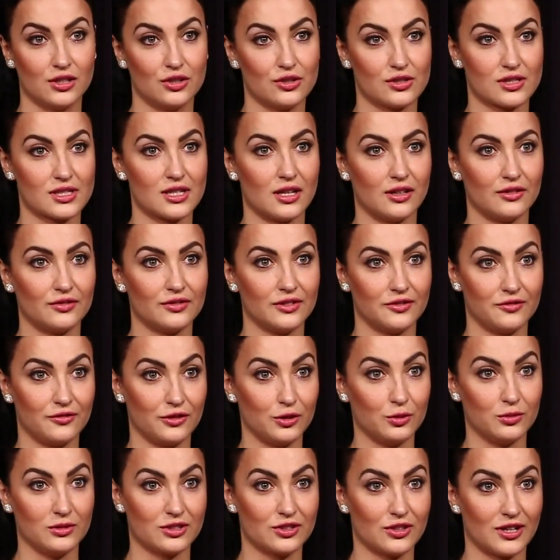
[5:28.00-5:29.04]
yourself if
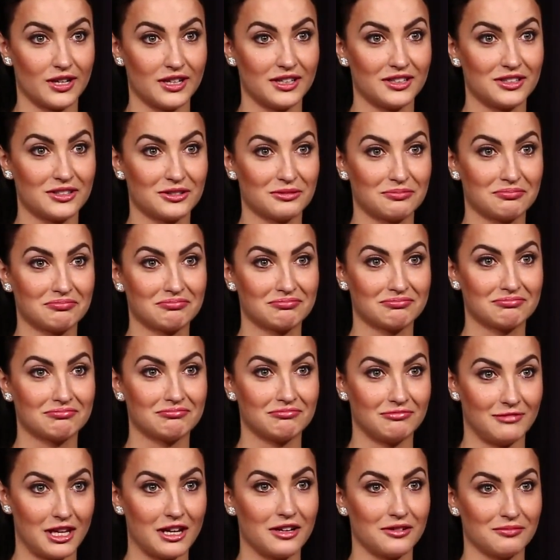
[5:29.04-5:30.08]
you will try it.
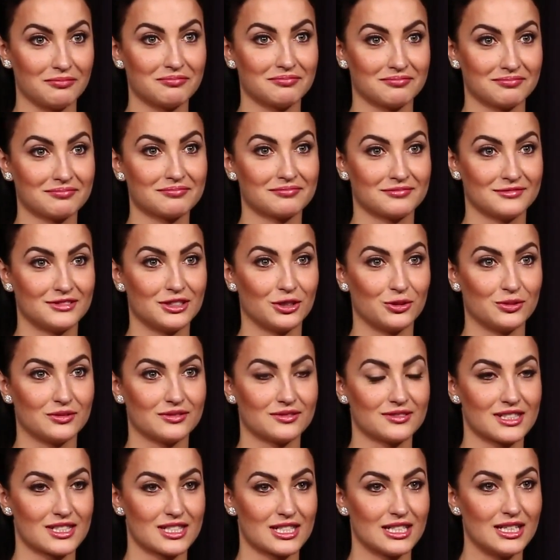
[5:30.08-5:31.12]
Yeah. So yeah.
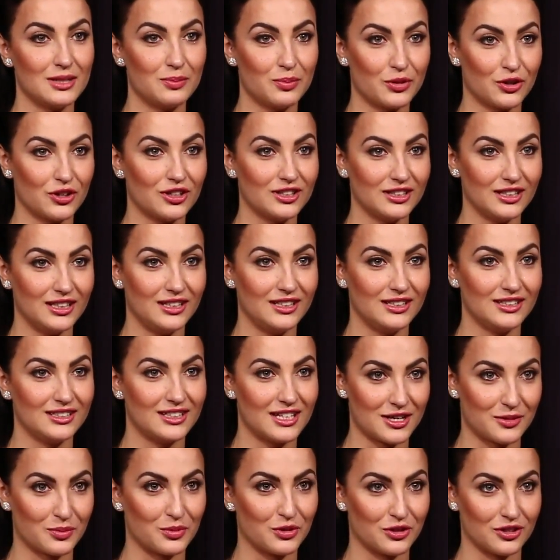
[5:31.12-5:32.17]
sleep early,
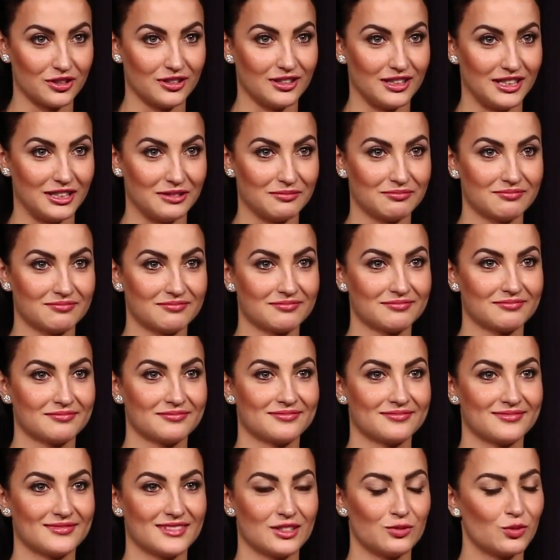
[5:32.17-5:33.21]
get up early,
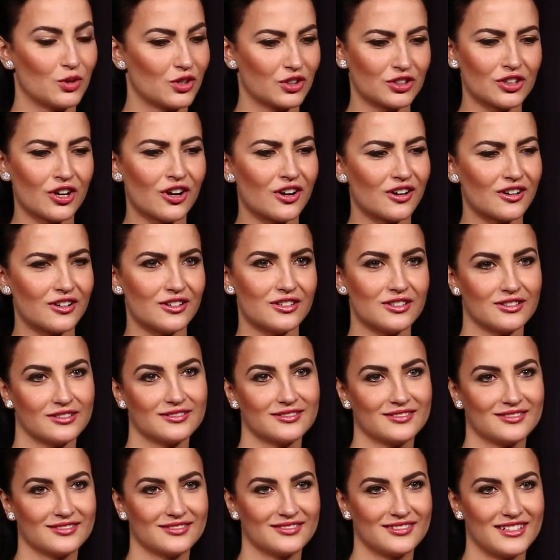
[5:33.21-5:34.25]
work hard,
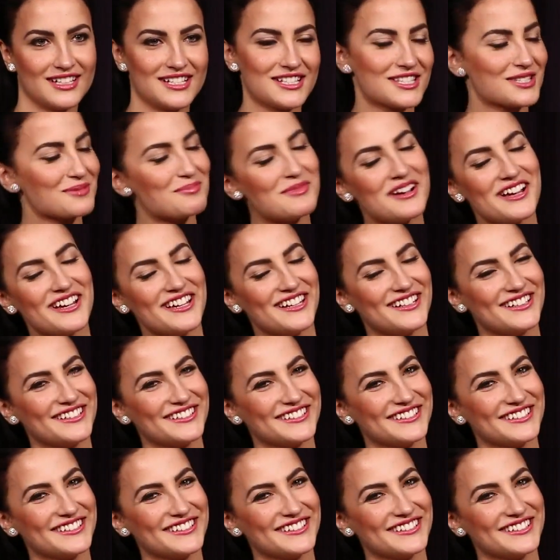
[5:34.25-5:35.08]
and smile.